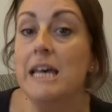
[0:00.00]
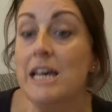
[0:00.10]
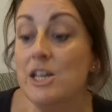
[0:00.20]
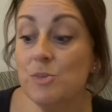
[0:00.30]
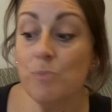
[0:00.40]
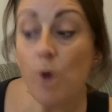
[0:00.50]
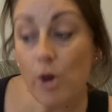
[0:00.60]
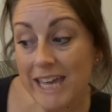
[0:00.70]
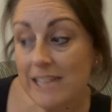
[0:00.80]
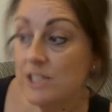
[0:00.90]
Some more
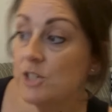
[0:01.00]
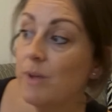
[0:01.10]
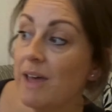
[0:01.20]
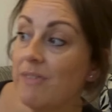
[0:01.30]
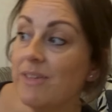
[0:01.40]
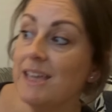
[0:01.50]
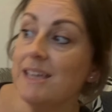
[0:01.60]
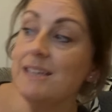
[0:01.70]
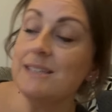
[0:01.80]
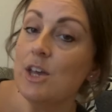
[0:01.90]
kitchenware
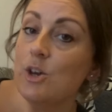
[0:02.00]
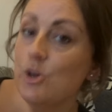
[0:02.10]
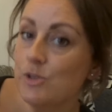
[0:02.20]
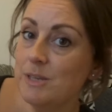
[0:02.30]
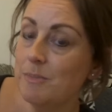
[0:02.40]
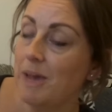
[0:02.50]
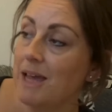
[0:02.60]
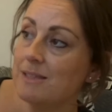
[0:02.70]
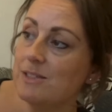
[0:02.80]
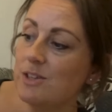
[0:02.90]
things, cutting
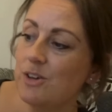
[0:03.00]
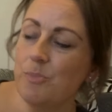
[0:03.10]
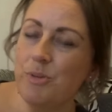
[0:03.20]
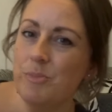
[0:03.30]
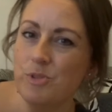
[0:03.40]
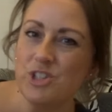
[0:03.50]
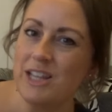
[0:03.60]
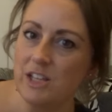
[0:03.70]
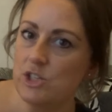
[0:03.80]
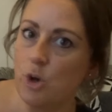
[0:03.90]
mats, so pretty much
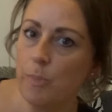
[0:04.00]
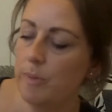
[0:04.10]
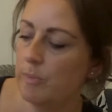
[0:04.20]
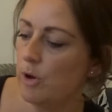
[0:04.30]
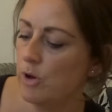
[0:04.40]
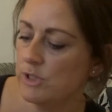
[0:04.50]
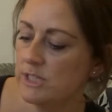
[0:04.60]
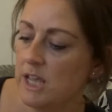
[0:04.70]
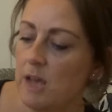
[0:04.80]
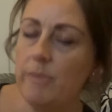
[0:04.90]
like chopping boards,
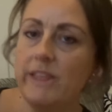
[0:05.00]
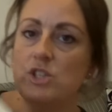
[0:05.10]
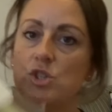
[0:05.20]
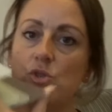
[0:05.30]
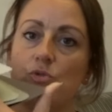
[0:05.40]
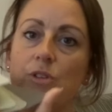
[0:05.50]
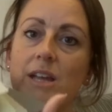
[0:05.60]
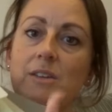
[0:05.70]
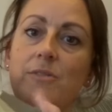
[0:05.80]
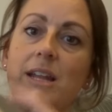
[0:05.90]
but they're just
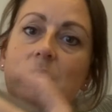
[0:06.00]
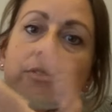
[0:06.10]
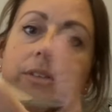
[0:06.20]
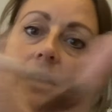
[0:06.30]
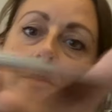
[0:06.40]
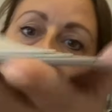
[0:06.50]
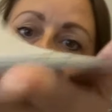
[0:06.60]
really, really thin.